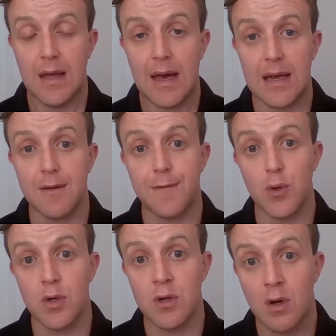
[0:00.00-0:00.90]
And if
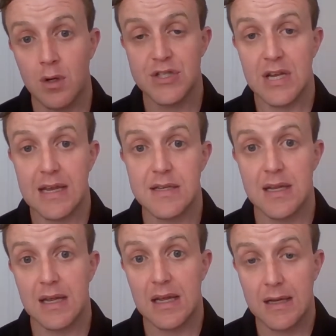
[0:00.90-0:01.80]
you're not
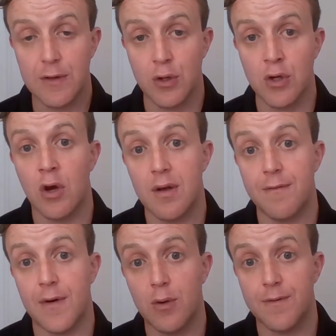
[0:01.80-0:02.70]
changing and if you're not
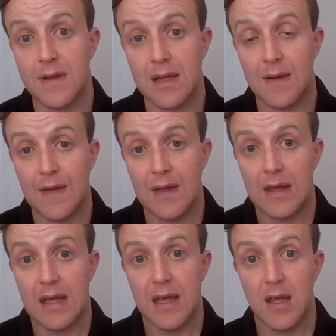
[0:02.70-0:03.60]
evolving,
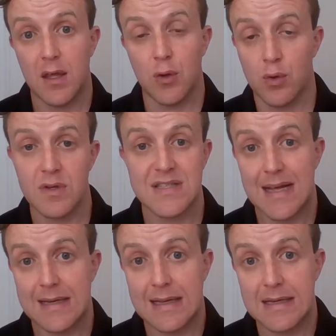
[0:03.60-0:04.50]
you're not
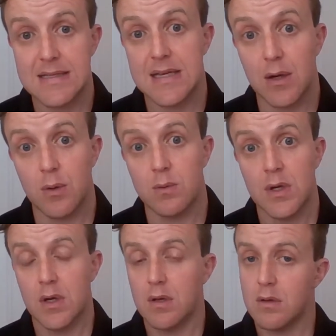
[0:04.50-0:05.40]
standing still,
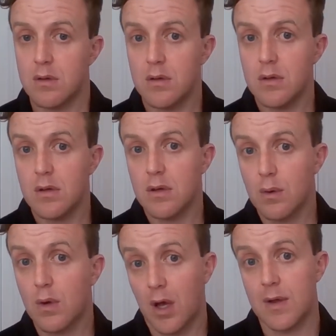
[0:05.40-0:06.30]

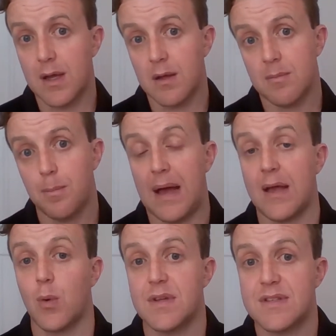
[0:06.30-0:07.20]
you're going
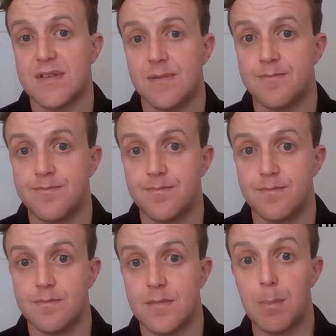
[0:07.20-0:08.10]
backwards.
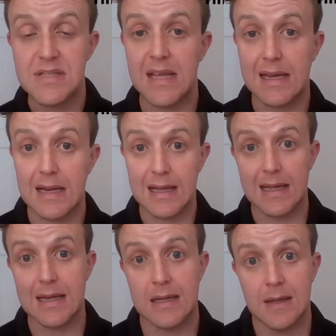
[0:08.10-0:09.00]
And
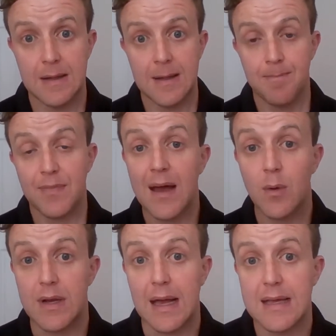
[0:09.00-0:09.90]
particularly in
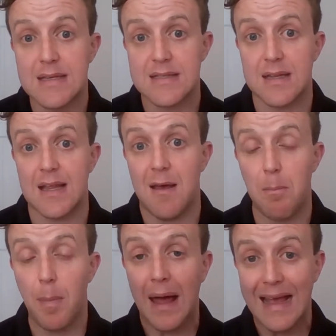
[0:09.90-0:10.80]
nowadays, then that
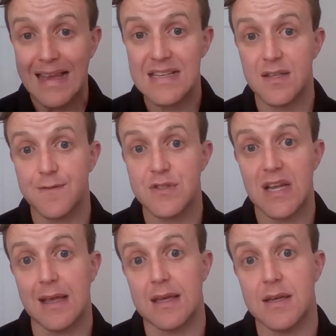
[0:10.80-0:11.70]
pace of
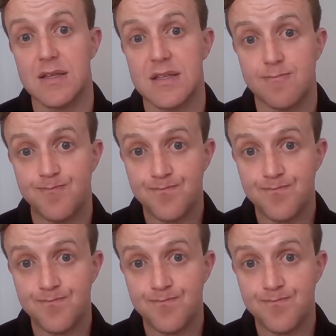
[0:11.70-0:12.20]
change